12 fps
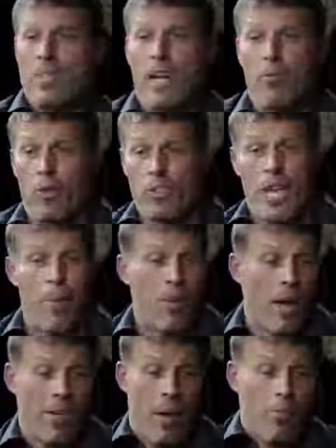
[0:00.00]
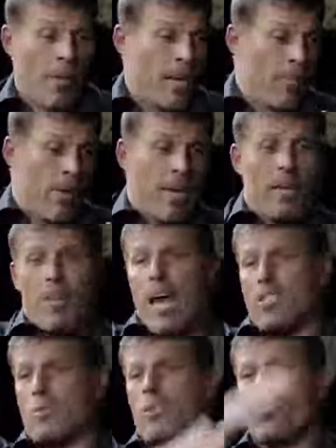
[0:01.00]
Like, for example, I got plenty of money to
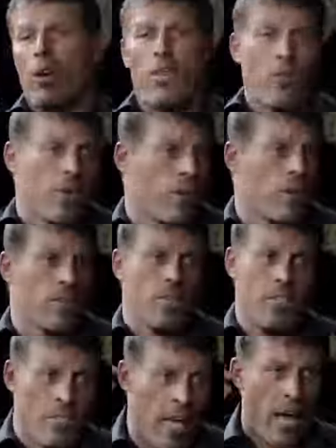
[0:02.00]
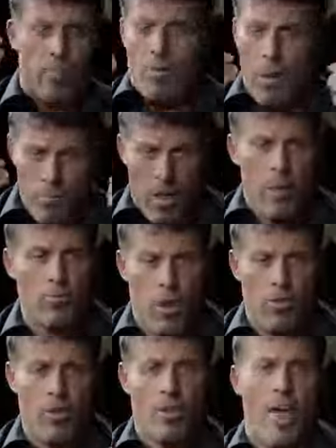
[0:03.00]
last me 20, 30 years. Let's say I'm
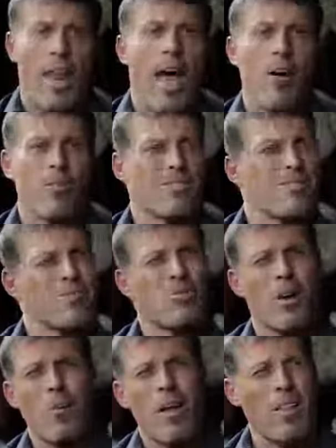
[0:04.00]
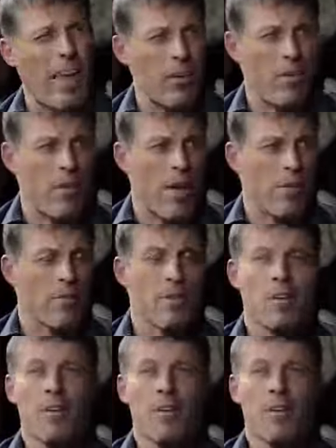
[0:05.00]
trying to figure that out. What about later in life?